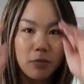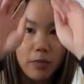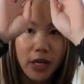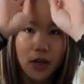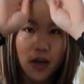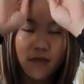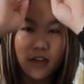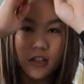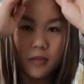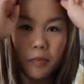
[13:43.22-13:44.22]
was a bit of
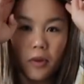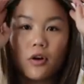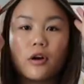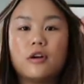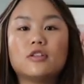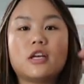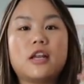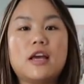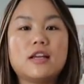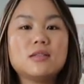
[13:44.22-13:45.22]
a splurge.
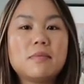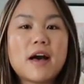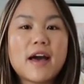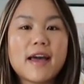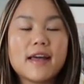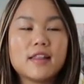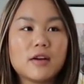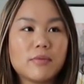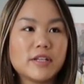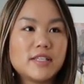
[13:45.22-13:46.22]
It is by
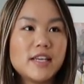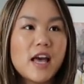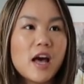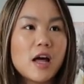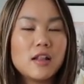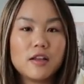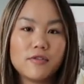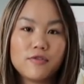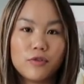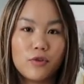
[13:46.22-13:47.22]
the Aritzia
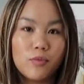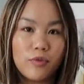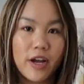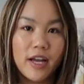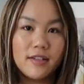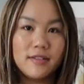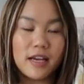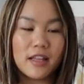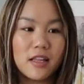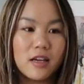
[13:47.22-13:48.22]
LeFou
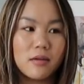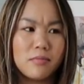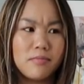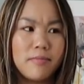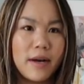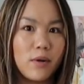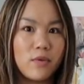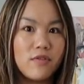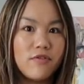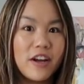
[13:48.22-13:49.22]
brand, I think by
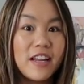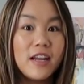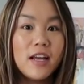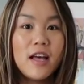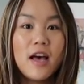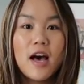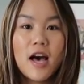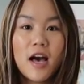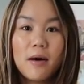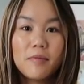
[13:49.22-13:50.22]
Wilfred.
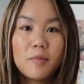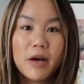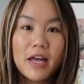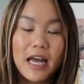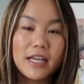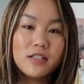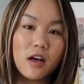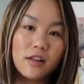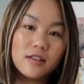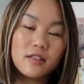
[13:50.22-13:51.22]
Um, but I
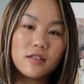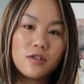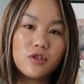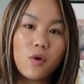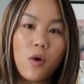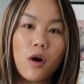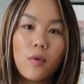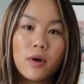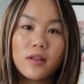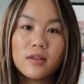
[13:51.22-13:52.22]
saw this in the
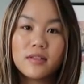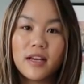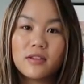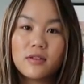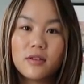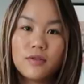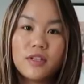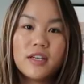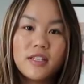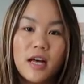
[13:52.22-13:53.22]
store. One of the sales
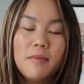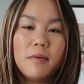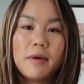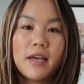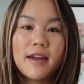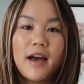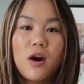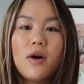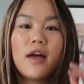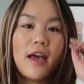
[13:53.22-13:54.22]
associates helped me pick it
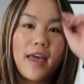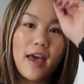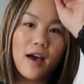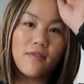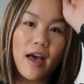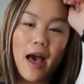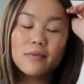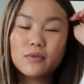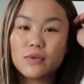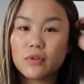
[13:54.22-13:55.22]
out and I have
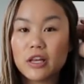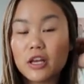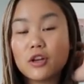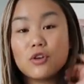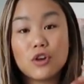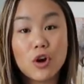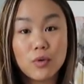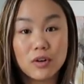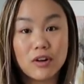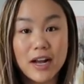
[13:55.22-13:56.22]
absolutely
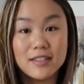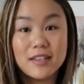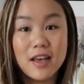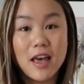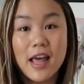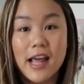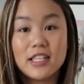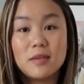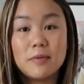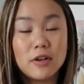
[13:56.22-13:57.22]
no regrets.
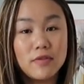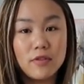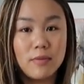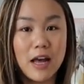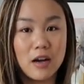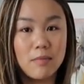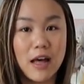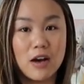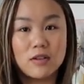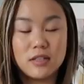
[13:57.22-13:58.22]
It's a beautiful black
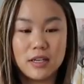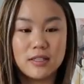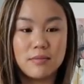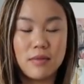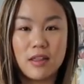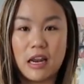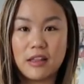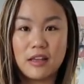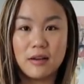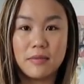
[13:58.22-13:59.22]
blouse and it's something that
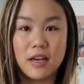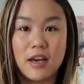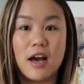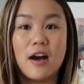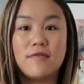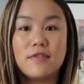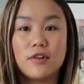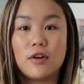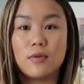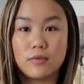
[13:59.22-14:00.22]
I think I'm gonna have
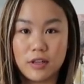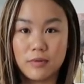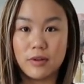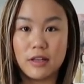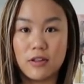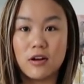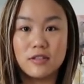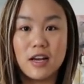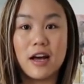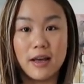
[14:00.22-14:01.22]
for a really really
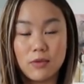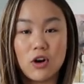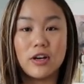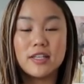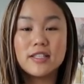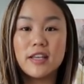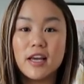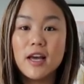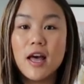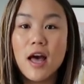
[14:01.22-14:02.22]
long time
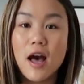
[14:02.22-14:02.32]
honestly.